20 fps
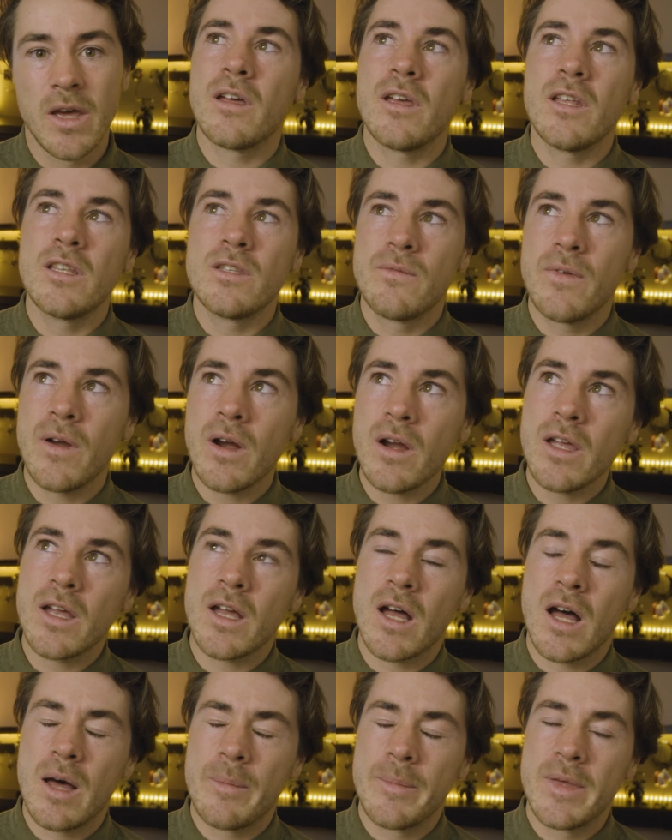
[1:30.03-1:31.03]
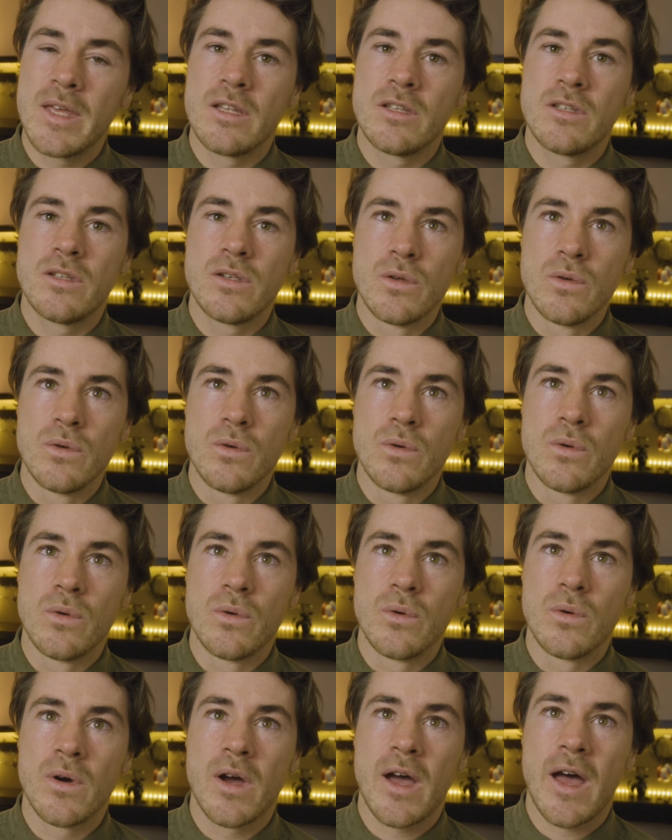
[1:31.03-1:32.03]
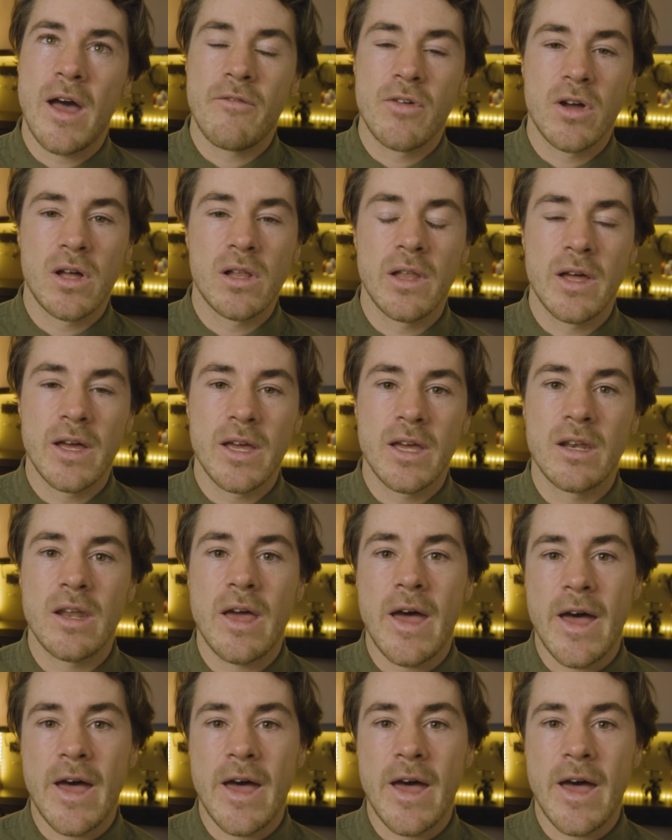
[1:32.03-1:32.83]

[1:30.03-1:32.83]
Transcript: It's very common to have a client